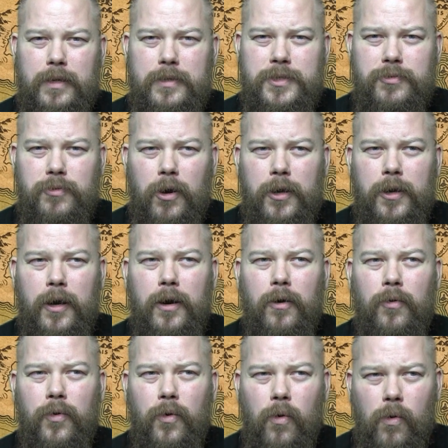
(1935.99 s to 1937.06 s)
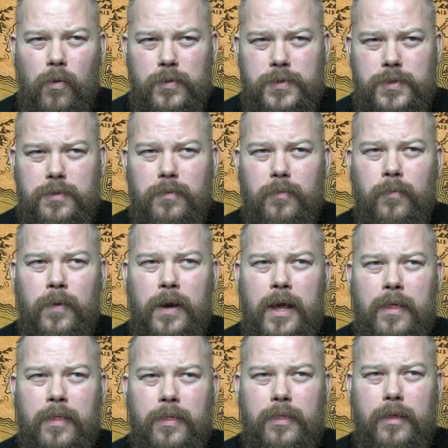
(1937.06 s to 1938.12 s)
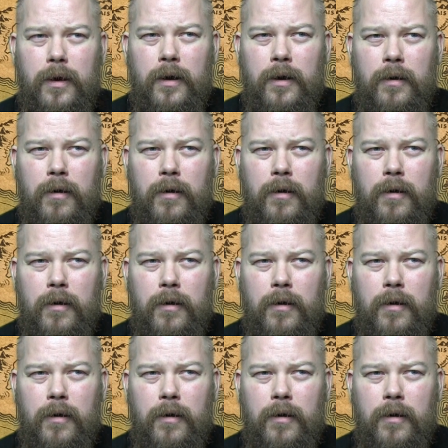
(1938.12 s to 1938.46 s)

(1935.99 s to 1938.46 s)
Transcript: Strider on horse with